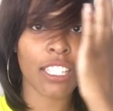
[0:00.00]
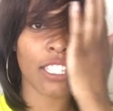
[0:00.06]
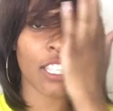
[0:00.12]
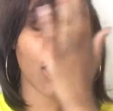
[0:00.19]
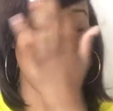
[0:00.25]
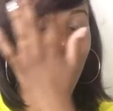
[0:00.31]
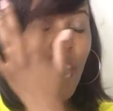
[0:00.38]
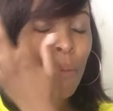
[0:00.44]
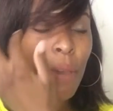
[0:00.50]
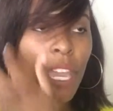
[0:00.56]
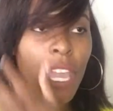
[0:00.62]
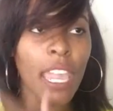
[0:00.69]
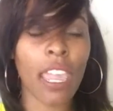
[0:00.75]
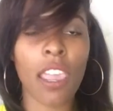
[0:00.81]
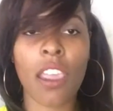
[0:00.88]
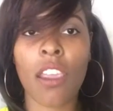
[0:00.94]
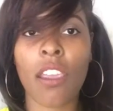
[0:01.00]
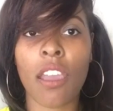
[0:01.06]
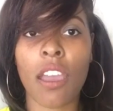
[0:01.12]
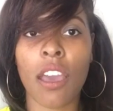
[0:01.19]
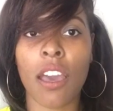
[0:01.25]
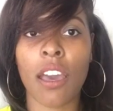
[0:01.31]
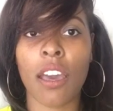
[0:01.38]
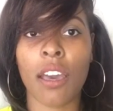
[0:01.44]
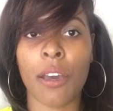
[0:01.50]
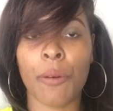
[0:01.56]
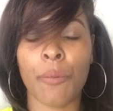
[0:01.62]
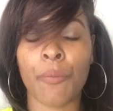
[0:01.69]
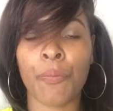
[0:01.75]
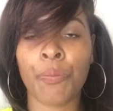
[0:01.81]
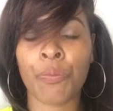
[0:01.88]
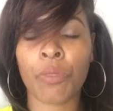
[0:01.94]
So I got my hair
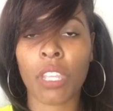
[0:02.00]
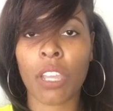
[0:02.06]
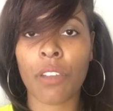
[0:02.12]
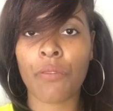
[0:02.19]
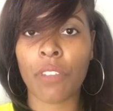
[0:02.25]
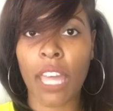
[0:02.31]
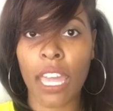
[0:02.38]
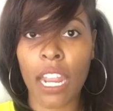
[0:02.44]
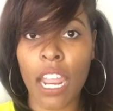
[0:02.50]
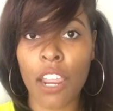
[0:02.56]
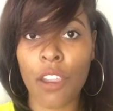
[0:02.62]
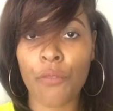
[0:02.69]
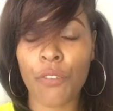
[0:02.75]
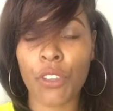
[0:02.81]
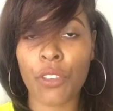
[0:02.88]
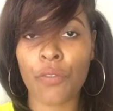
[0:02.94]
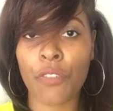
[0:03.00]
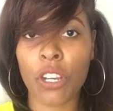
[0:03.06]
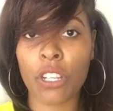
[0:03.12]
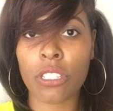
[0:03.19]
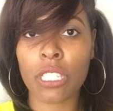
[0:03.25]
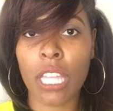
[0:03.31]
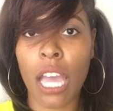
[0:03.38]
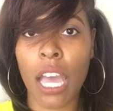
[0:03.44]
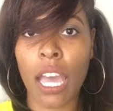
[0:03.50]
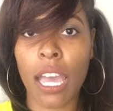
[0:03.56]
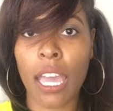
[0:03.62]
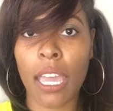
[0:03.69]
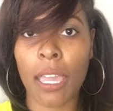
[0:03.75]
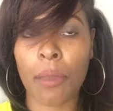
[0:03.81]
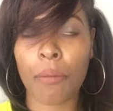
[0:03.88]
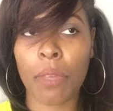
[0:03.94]
flat iron for the first
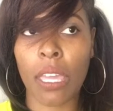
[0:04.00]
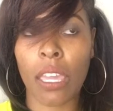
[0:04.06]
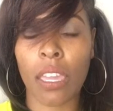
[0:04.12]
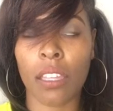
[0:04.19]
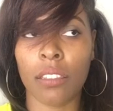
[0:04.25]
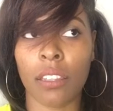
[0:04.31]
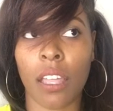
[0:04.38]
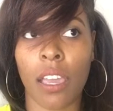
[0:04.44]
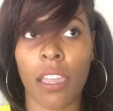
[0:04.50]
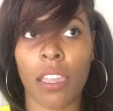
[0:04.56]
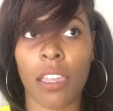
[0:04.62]
time in